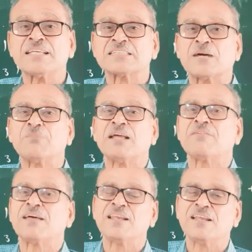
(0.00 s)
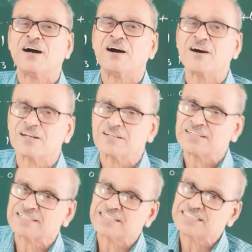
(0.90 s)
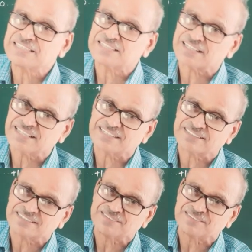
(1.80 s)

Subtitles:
sublevel are degenerate,